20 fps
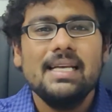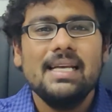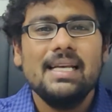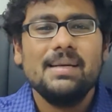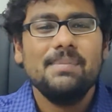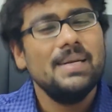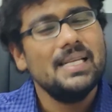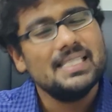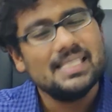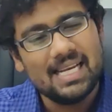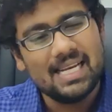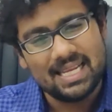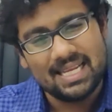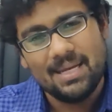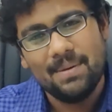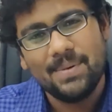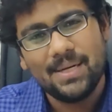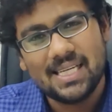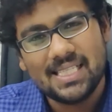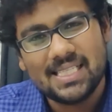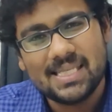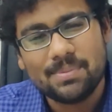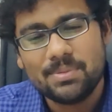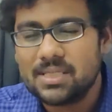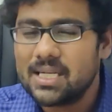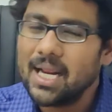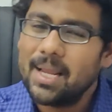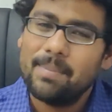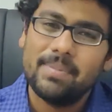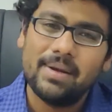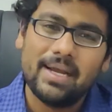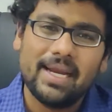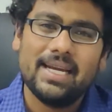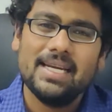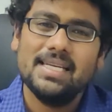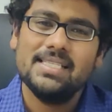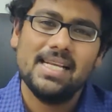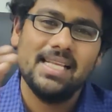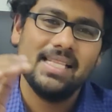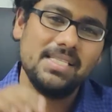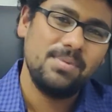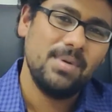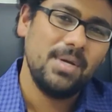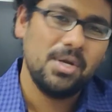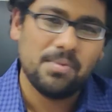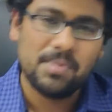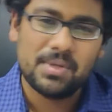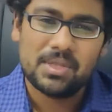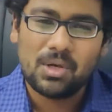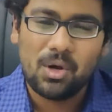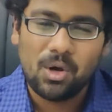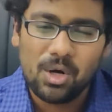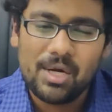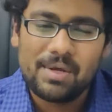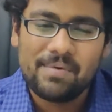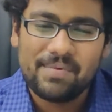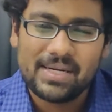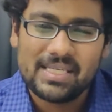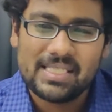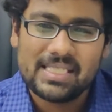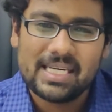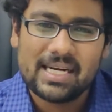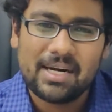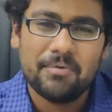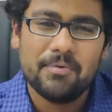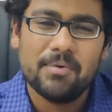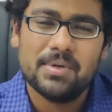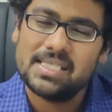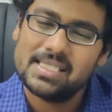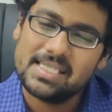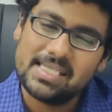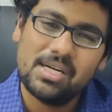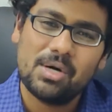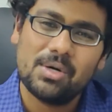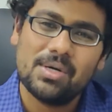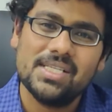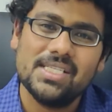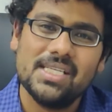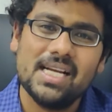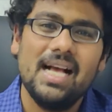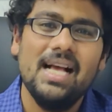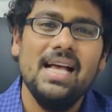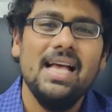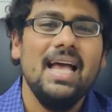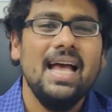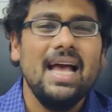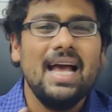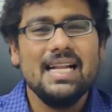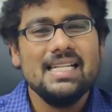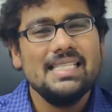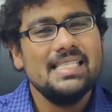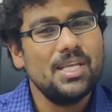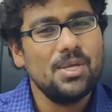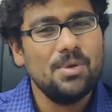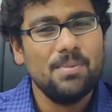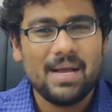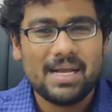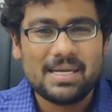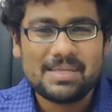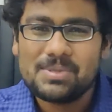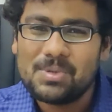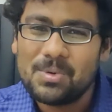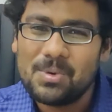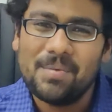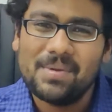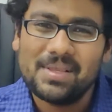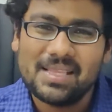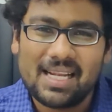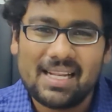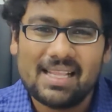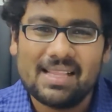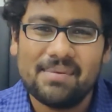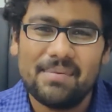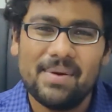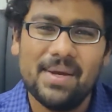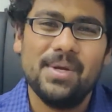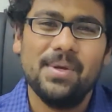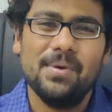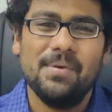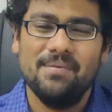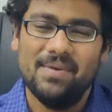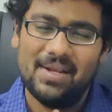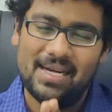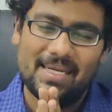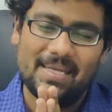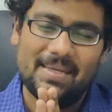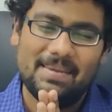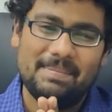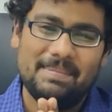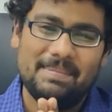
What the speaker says: And please like, comment, and subscribe. Kindly share this video with all your friends and loved ones. This is Dr. Shah. I'll see you back soon with another video. Bye.